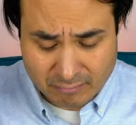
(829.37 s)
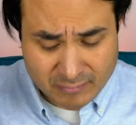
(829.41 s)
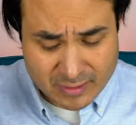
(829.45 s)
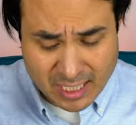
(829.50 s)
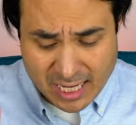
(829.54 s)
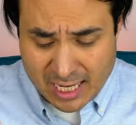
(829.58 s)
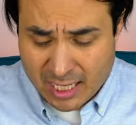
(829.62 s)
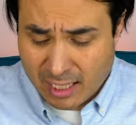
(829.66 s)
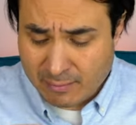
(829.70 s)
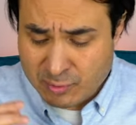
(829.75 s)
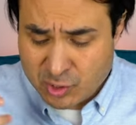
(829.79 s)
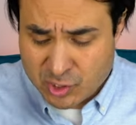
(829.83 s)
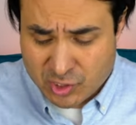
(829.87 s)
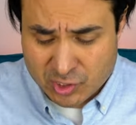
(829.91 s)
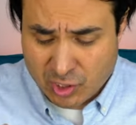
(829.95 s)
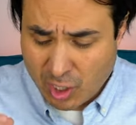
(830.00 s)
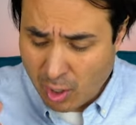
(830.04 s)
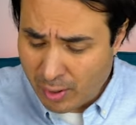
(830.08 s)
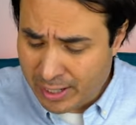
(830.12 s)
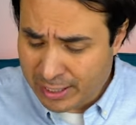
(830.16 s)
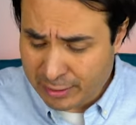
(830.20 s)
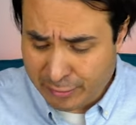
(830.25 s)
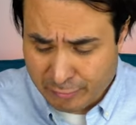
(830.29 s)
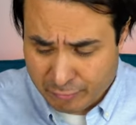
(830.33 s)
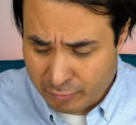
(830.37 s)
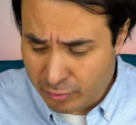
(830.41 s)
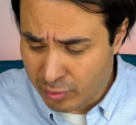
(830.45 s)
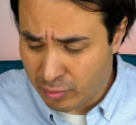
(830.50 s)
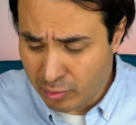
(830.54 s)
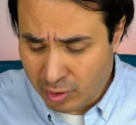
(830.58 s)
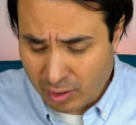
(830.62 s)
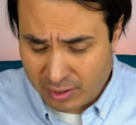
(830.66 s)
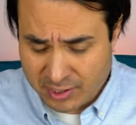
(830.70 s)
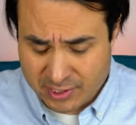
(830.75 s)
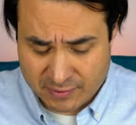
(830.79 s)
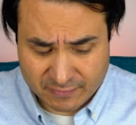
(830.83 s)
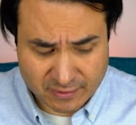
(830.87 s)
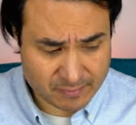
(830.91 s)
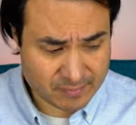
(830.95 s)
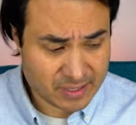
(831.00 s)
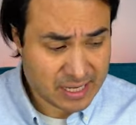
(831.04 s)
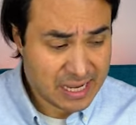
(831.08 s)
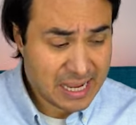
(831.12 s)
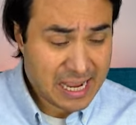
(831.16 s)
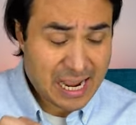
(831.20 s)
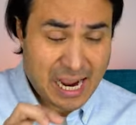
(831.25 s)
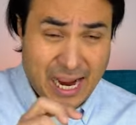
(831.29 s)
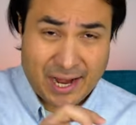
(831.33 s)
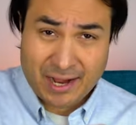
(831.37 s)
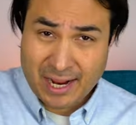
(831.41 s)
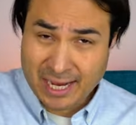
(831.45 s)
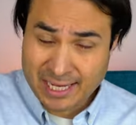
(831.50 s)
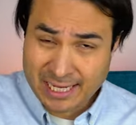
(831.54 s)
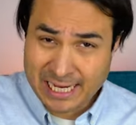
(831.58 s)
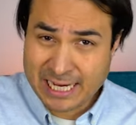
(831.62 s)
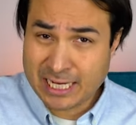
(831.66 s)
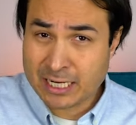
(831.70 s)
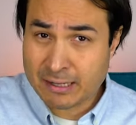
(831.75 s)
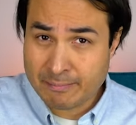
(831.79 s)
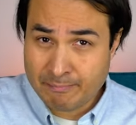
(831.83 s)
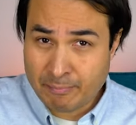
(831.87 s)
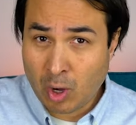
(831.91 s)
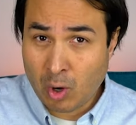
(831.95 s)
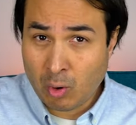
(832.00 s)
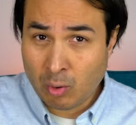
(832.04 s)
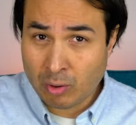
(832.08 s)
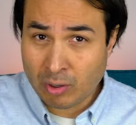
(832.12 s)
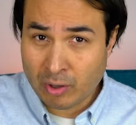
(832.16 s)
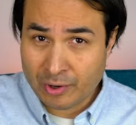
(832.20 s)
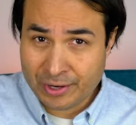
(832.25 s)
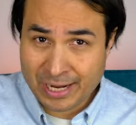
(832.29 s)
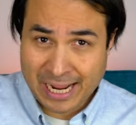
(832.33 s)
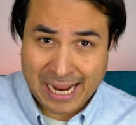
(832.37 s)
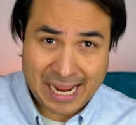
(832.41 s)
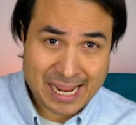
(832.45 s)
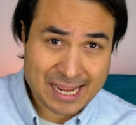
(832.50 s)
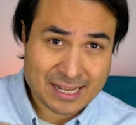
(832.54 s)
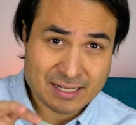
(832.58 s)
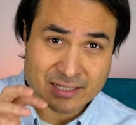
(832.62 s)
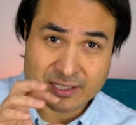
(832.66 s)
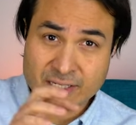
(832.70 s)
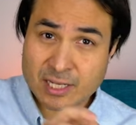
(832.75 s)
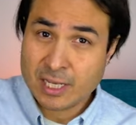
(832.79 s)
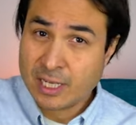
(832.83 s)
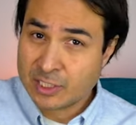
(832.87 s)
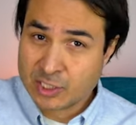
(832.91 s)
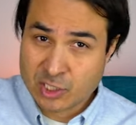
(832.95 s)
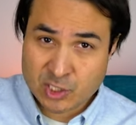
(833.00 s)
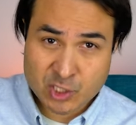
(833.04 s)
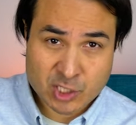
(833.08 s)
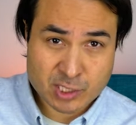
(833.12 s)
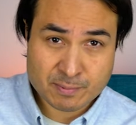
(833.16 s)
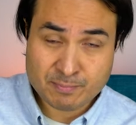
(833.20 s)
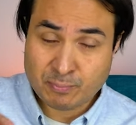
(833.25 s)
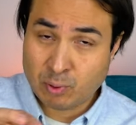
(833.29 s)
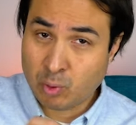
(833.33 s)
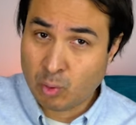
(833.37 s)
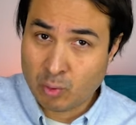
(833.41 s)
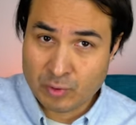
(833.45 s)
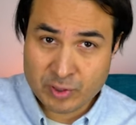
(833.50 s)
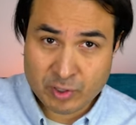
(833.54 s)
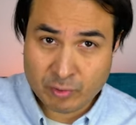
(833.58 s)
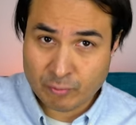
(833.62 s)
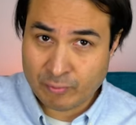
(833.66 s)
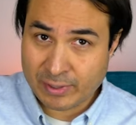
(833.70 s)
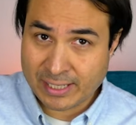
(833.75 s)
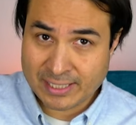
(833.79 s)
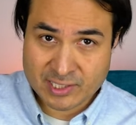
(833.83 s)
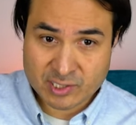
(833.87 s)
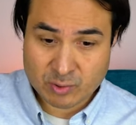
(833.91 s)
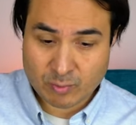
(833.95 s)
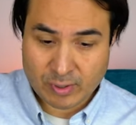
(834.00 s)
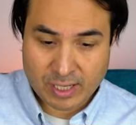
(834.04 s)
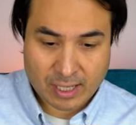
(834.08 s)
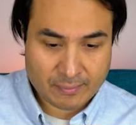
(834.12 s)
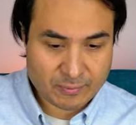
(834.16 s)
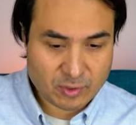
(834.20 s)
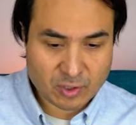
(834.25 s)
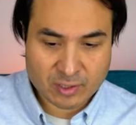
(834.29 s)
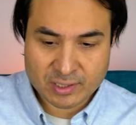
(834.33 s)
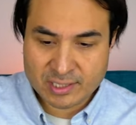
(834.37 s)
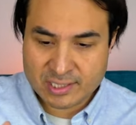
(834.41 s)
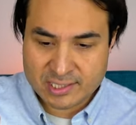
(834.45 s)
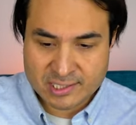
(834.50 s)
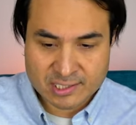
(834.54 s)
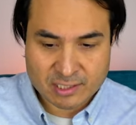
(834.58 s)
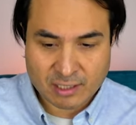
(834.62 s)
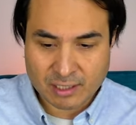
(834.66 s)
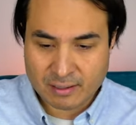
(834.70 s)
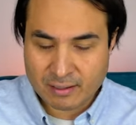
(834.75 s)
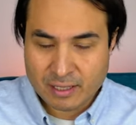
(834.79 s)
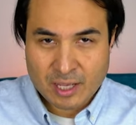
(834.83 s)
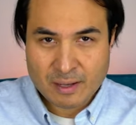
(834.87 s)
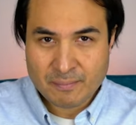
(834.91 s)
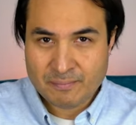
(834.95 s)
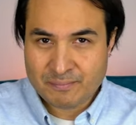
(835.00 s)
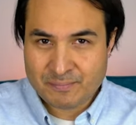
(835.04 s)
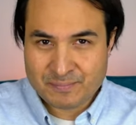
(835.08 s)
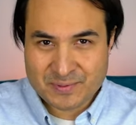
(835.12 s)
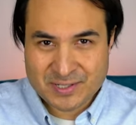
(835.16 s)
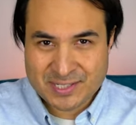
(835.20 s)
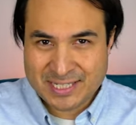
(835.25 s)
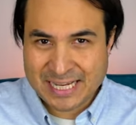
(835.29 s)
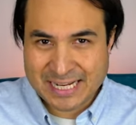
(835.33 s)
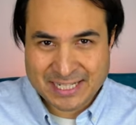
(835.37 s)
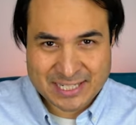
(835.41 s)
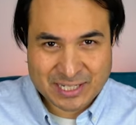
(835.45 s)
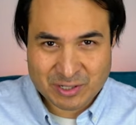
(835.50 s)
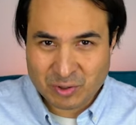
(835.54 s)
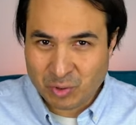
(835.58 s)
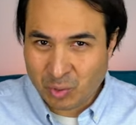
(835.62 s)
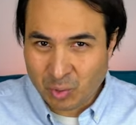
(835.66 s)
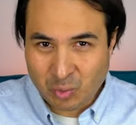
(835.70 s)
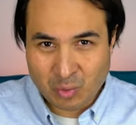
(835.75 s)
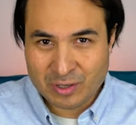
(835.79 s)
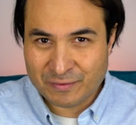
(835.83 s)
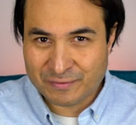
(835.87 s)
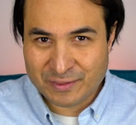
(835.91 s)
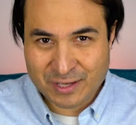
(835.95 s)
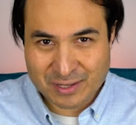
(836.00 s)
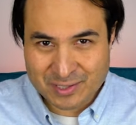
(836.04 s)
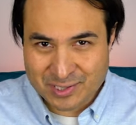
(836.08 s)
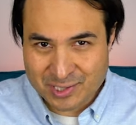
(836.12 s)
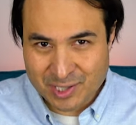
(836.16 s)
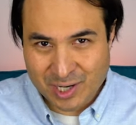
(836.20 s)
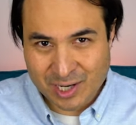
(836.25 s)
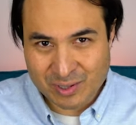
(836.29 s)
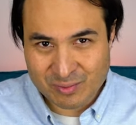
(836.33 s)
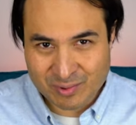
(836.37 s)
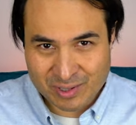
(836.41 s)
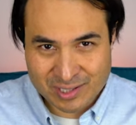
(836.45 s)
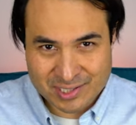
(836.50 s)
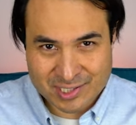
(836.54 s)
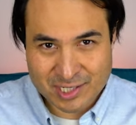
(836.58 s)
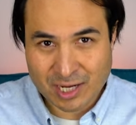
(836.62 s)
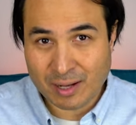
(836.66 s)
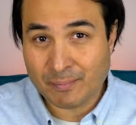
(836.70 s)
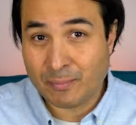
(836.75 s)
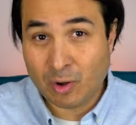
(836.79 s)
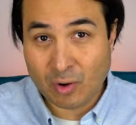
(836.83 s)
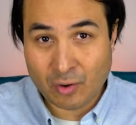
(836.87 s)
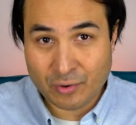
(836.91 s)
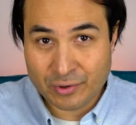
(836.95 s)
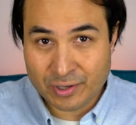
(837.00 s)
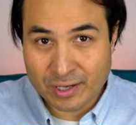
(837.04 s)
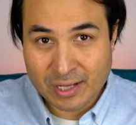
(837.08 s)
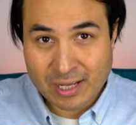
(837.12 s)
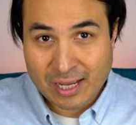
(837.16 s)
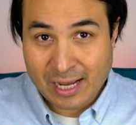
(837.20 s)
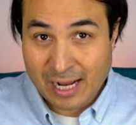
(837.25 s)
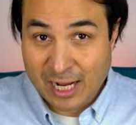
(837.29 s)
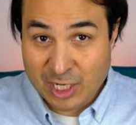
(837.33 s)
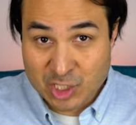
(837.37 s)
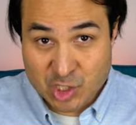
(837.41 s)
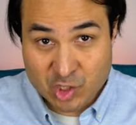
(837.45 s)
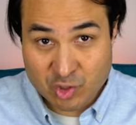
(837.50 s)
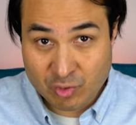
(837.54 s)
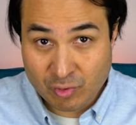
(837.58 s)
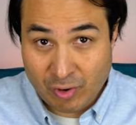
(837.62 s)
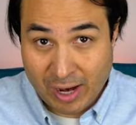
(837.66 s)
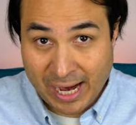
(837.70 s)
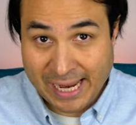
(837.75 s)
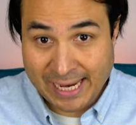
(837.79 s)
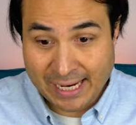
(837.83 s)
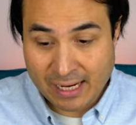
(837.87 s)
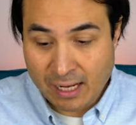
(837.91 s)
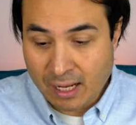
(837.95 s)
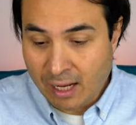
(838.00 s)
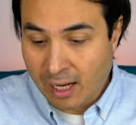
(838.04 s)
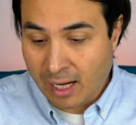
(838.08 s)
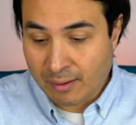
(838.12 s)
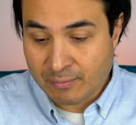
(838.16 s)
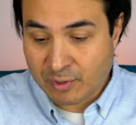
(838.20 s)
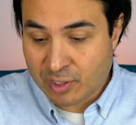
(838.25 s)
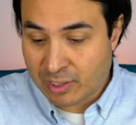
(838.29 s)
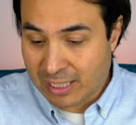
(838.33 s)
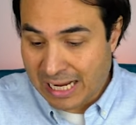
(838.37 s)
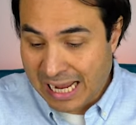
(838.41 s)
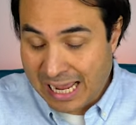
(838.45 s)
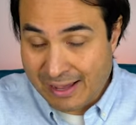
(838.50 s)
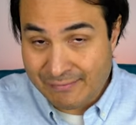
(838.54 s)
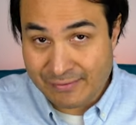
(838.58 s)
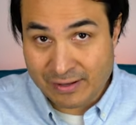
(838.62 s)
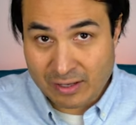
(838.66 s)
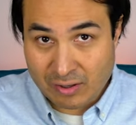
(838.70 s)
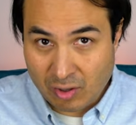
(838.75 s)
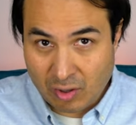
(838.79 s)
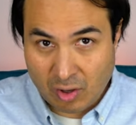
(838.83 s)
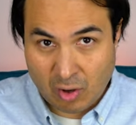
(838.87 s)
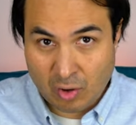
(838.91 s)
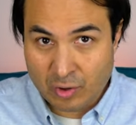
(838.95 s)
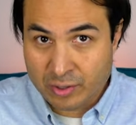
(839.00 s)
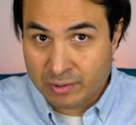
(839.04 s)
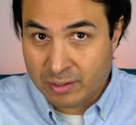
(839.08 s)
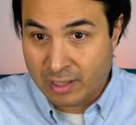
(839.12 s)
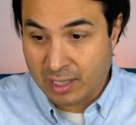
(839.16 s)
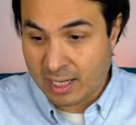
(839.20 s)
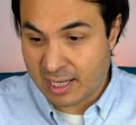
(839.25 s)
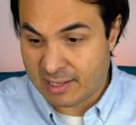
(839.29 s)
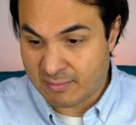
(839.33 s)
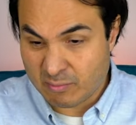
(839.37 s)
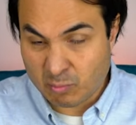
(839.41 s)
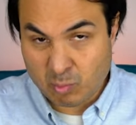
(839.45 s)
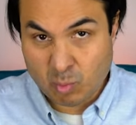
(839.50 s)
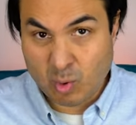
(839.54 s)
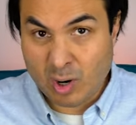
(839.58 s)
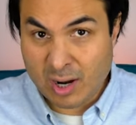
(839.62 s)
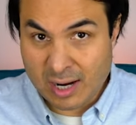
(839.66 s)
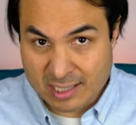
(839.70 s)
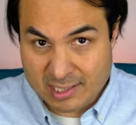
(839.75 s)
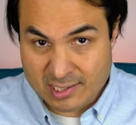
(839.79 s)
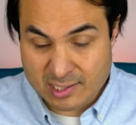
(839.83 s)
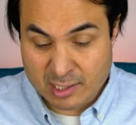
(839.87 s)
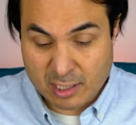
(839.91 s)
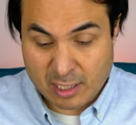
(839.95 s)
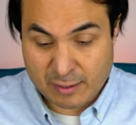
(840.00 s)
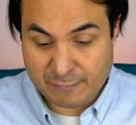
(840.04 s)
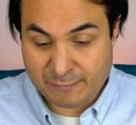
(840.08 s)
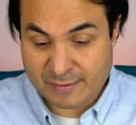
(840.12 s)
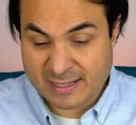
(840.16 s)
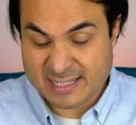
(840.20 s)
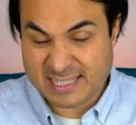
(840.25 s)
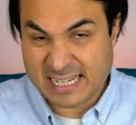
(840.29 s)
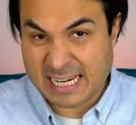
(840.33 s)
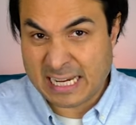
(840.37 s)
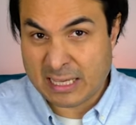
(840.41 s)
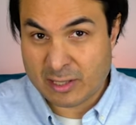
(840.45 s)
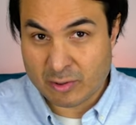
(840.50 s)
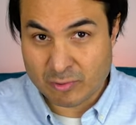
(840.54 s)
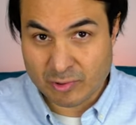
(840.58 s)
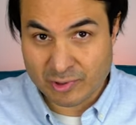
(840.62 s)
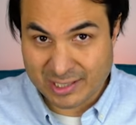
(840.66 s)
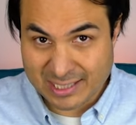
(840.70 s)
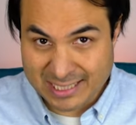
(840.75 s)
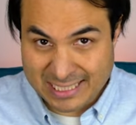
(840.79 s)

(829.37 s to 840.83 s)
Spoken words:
and I'm just going through lots of them, and I need a bowl on hand to just pour the rinse away. I'm not gonna start setting all of those guy ones up on a tray. I'm gonna have it on a work surface, either on a